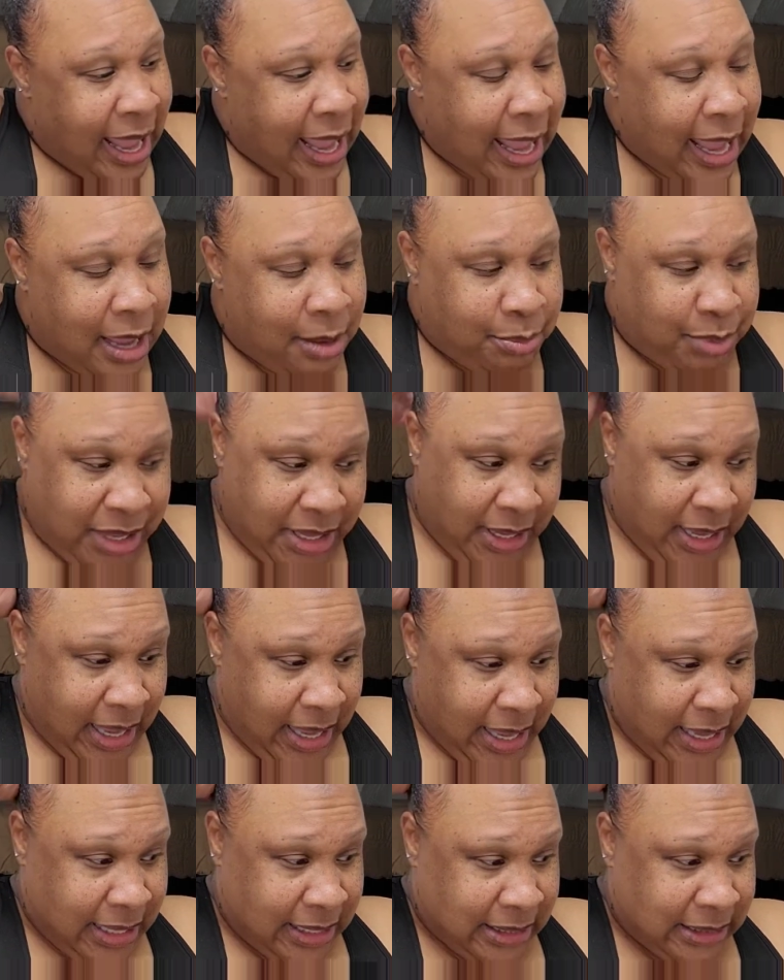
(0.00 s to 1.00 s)
and
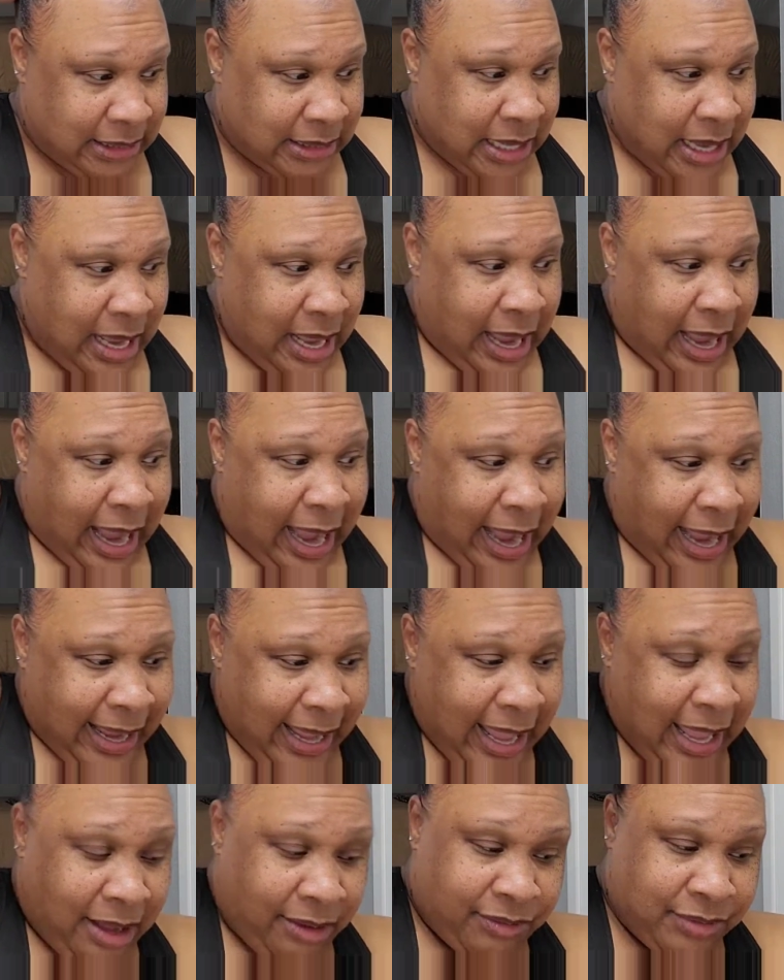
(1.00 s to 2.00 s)
because I
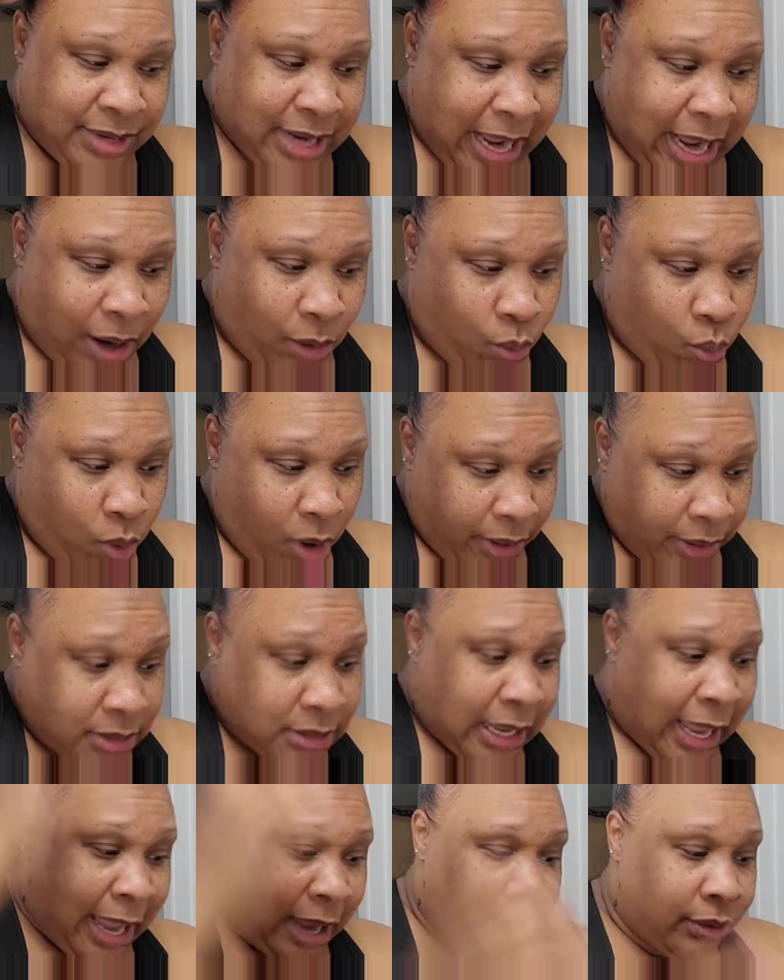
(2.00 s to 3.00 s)
have not
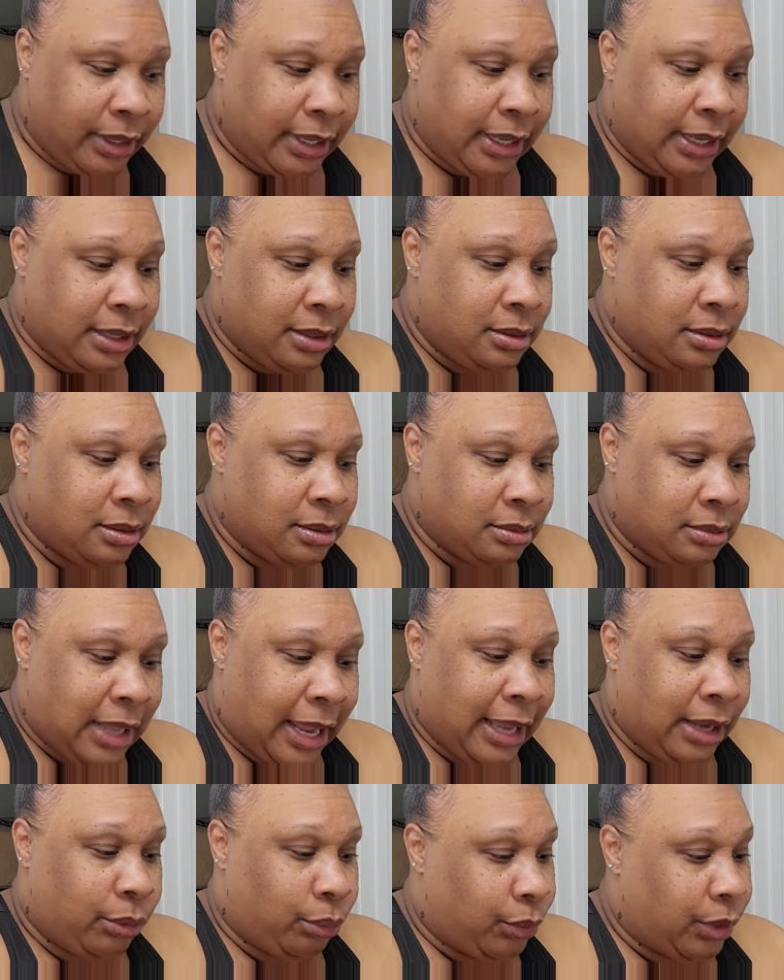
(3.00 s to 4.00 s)
worked out in
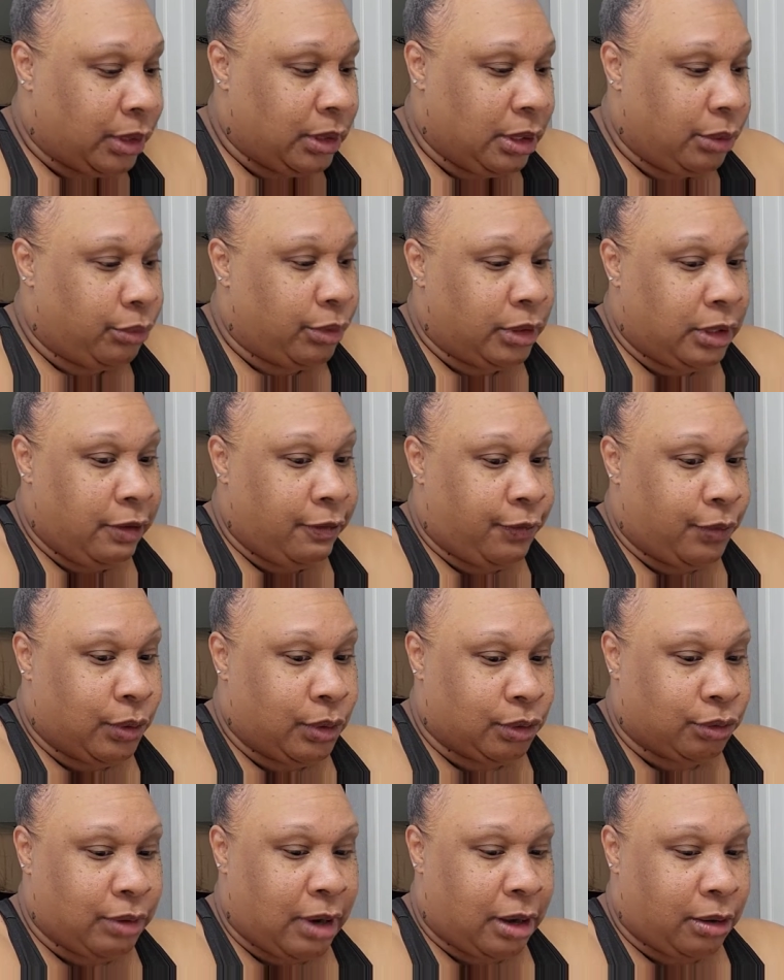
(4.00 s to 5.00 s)
like really
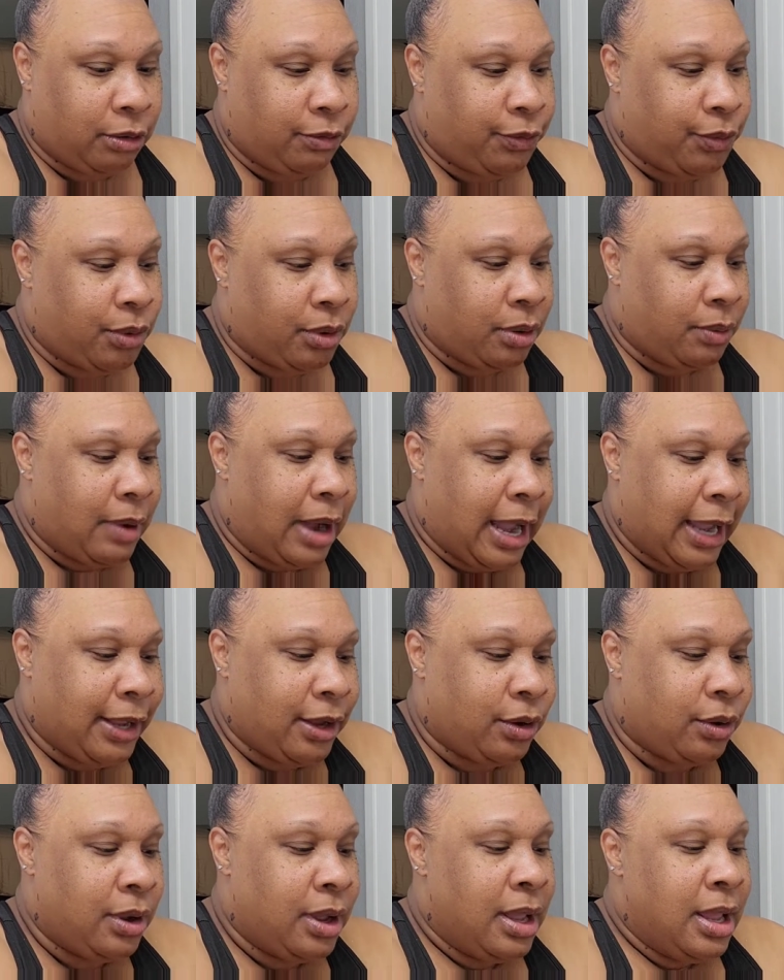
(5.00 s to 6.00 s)
full throttle for a
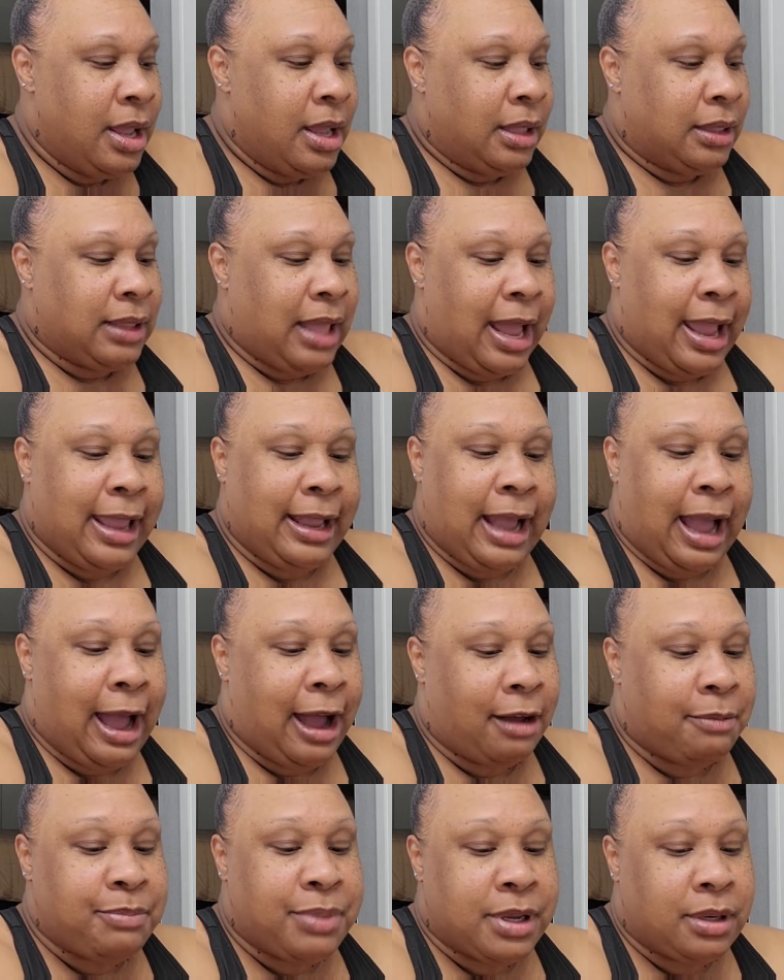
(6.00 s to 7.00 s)
while. Like
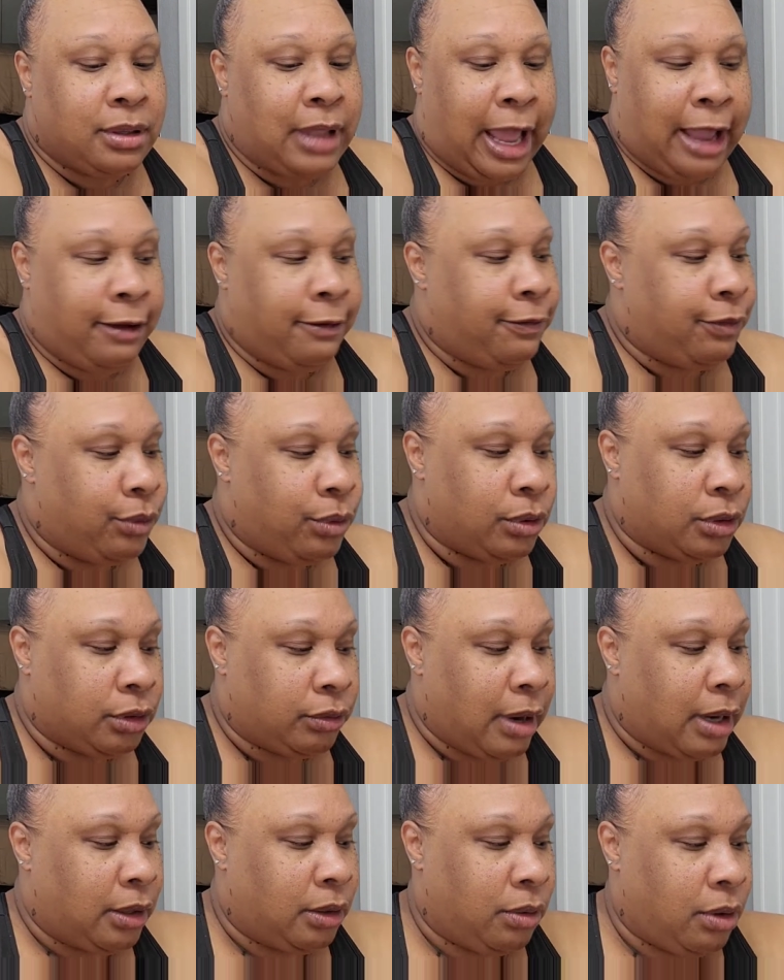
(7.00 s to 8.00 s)
I've been like full
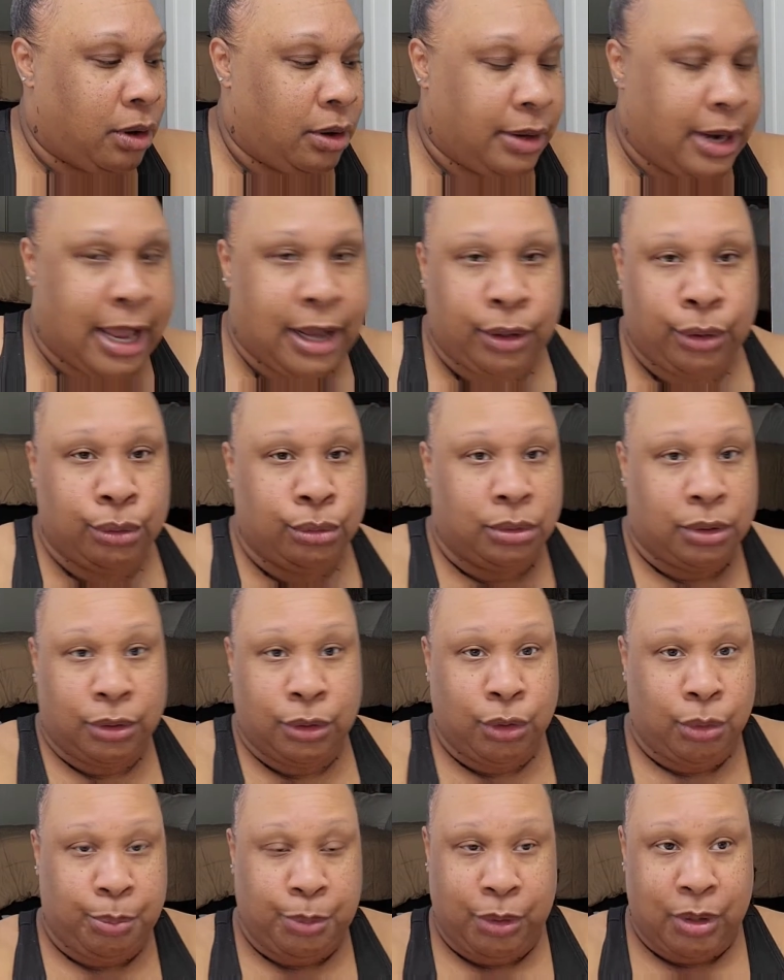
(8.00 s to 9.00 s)
throttle on that hula
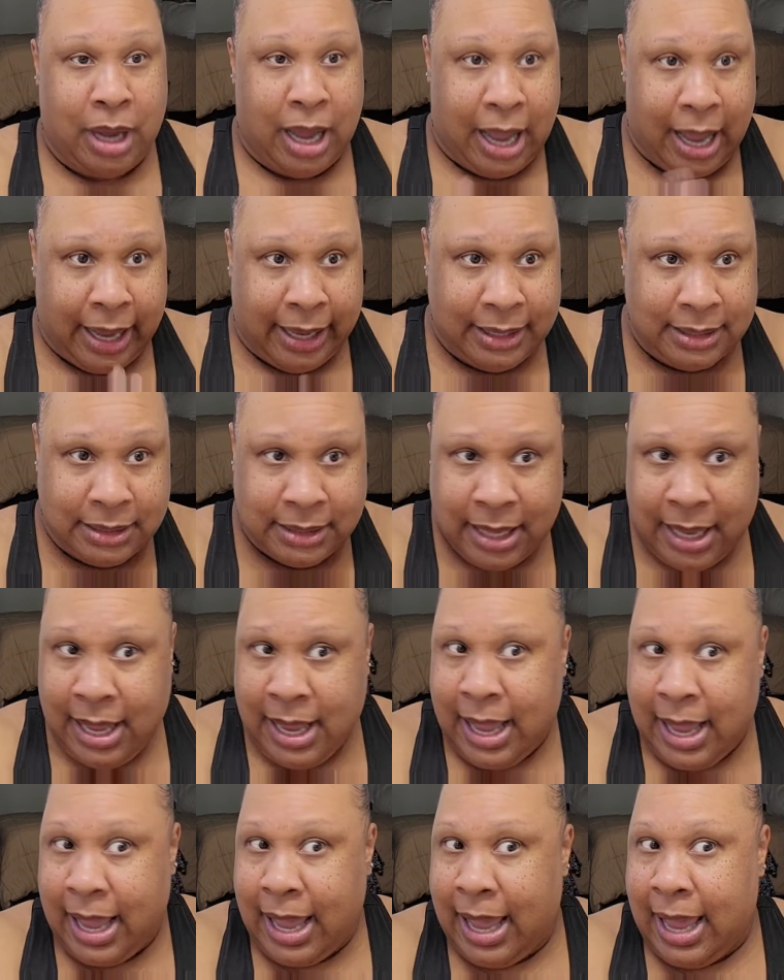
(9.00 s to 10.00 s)
hoop, you guys.
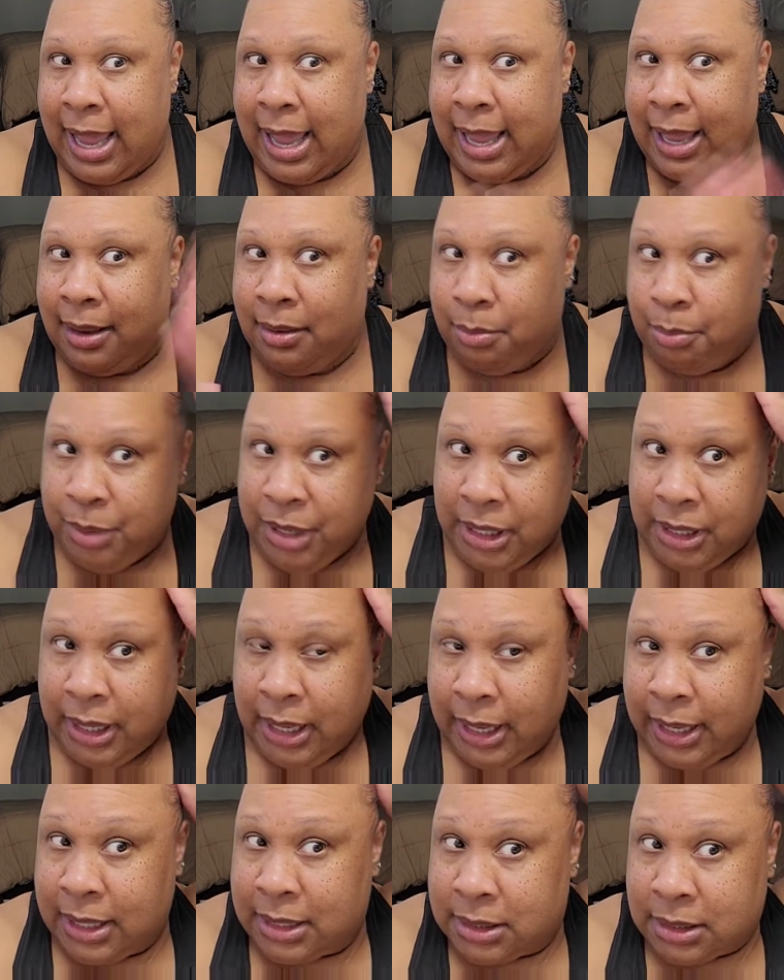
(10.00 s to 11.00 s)
And
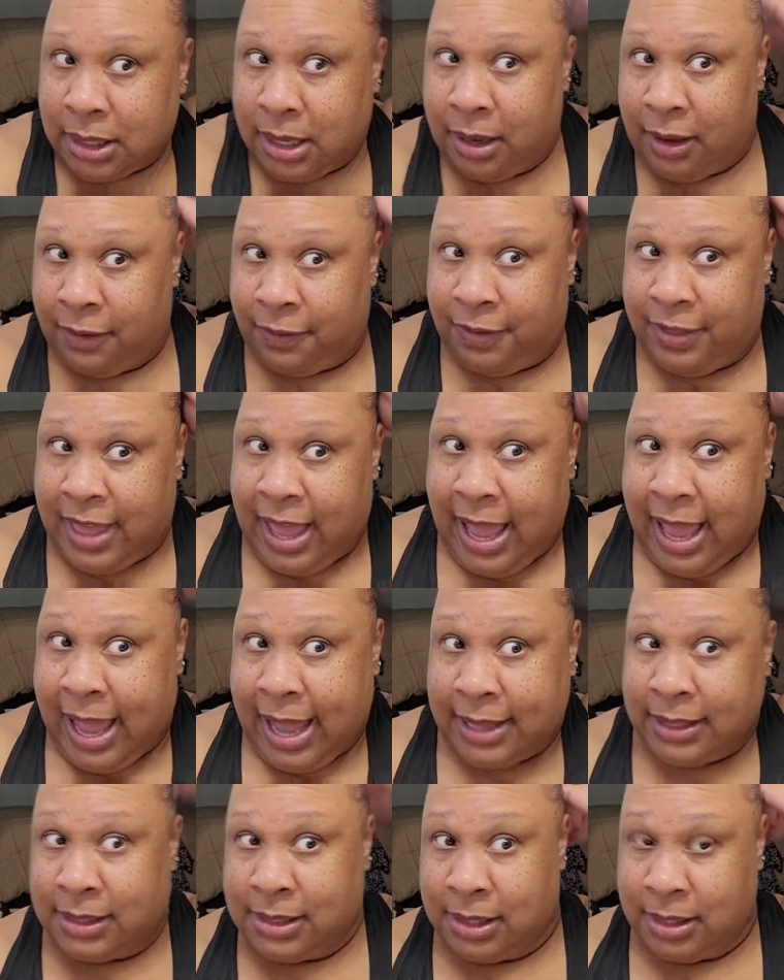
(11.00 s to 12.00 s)
because of
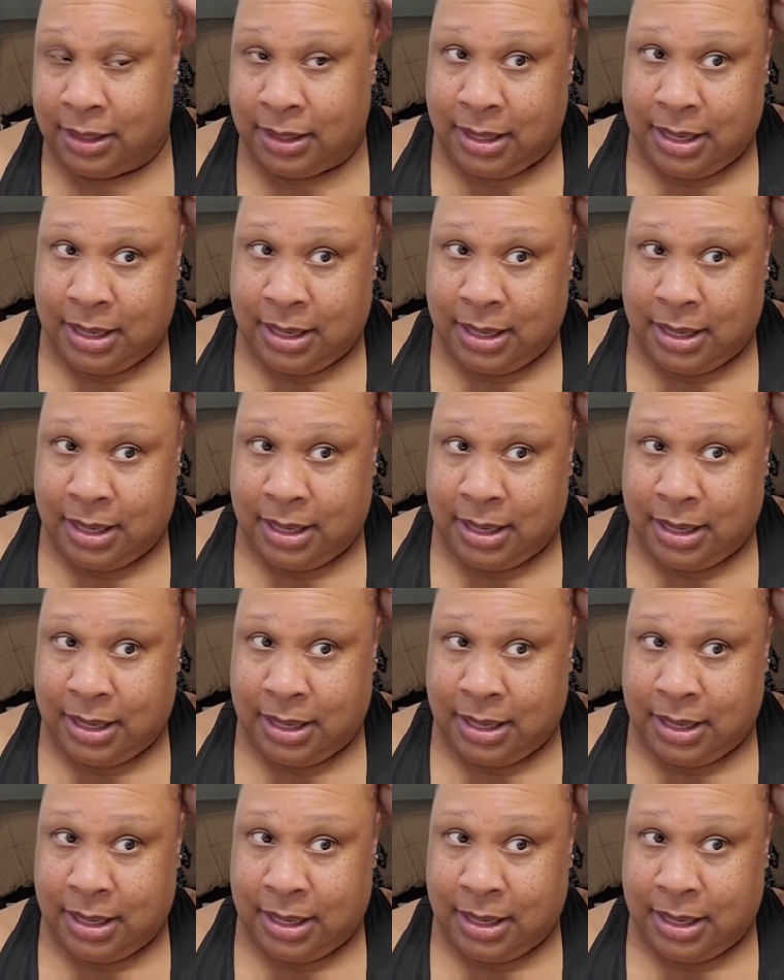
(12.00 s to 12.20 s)
that,